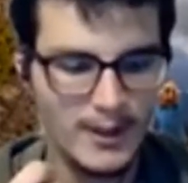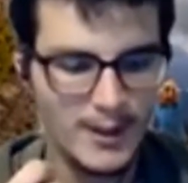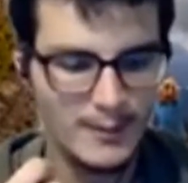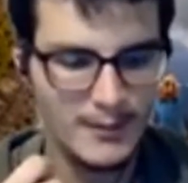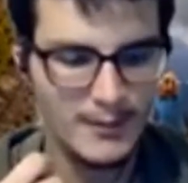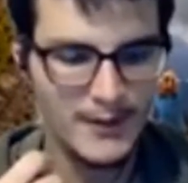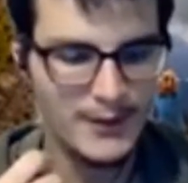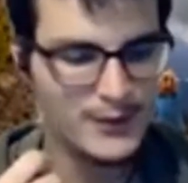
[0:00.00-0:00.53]

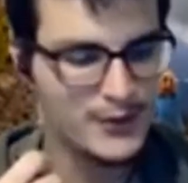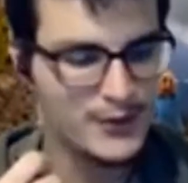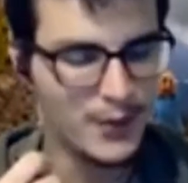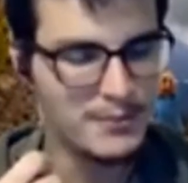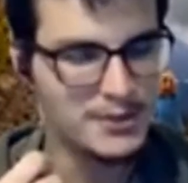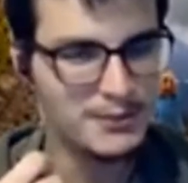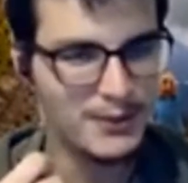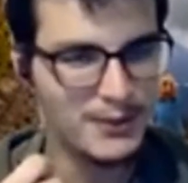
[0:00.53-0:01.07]
but there's so
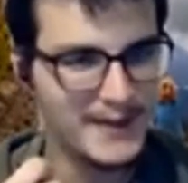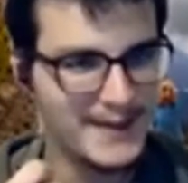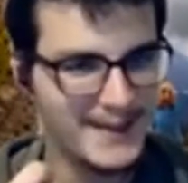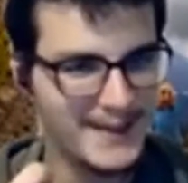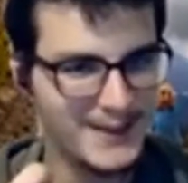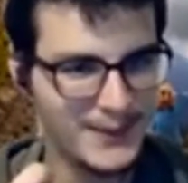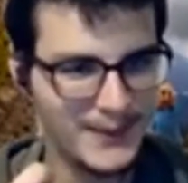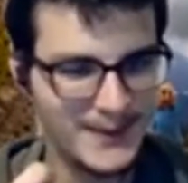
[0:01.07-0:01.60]
much more than that
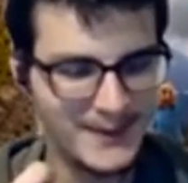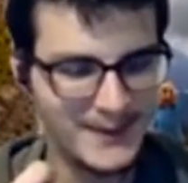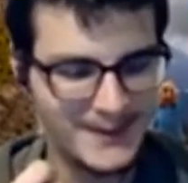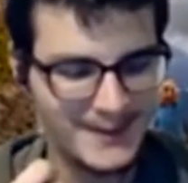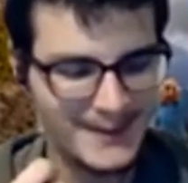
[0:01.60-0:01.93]
going on,